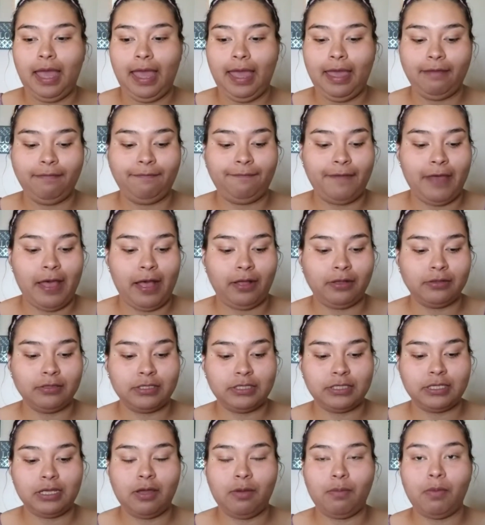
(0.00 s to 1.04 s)
I found
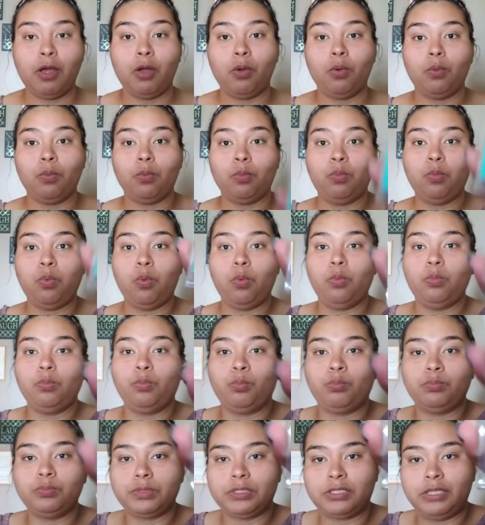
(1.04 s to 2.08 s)
some
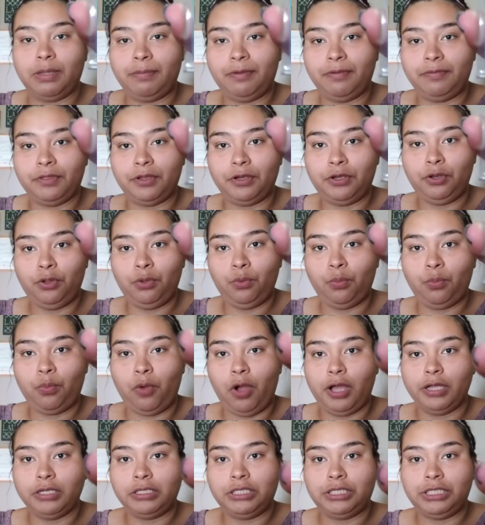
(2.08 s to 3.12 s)
some of their new
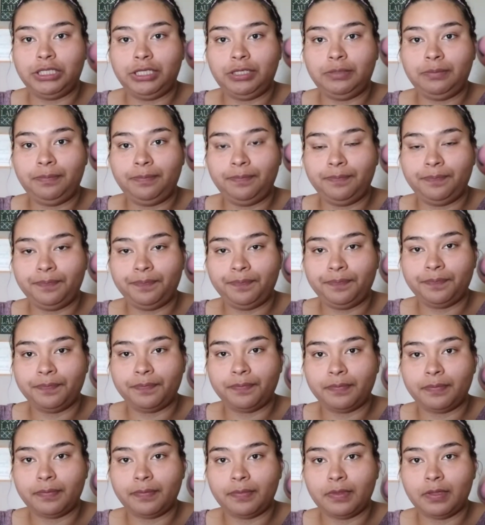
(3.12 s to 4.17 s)
washi. It
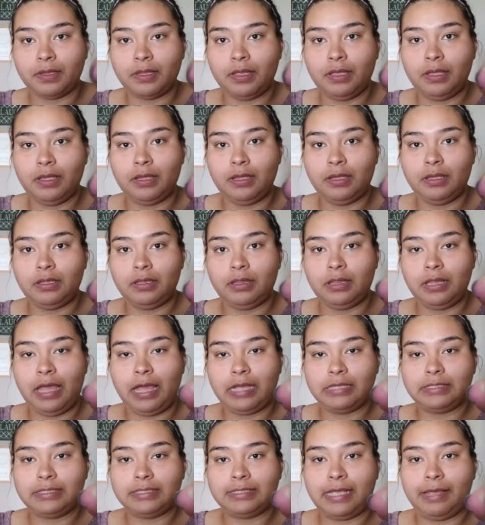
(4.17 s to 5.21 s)

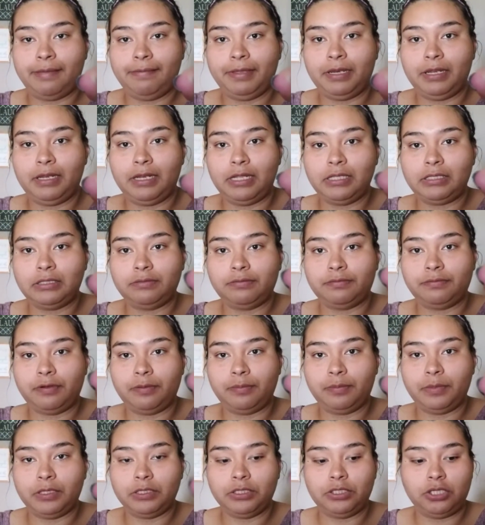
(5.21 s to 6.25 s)
has seven in it,
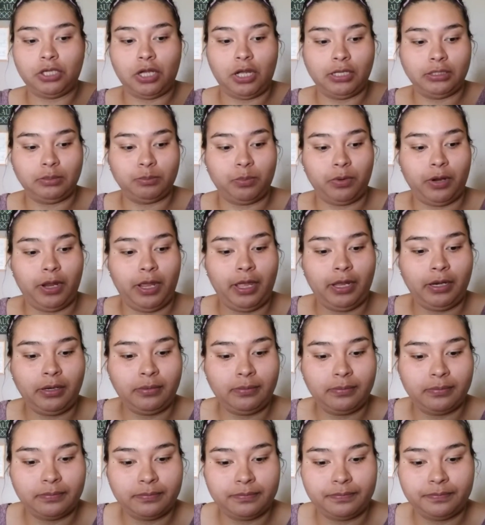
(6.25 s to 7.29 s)
from the Jot brand.
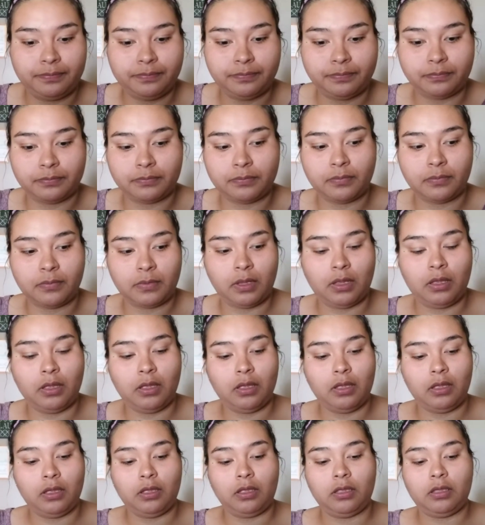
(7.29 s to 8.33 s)

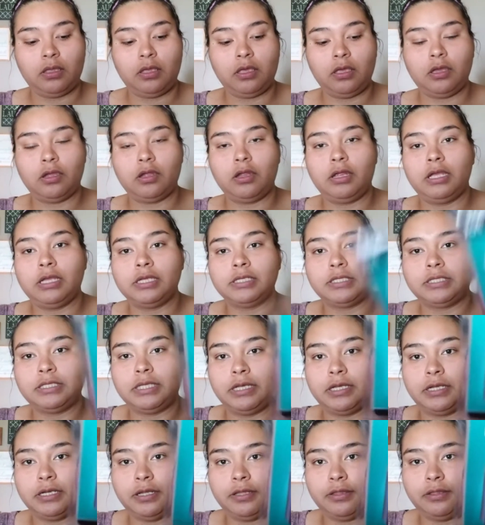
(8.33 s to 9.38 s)
Here is
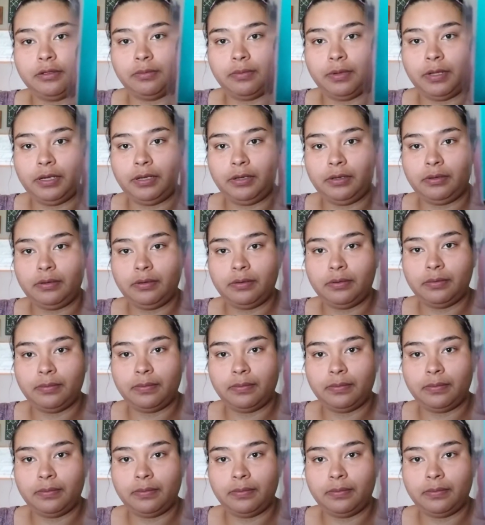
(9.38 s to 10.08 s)
another one,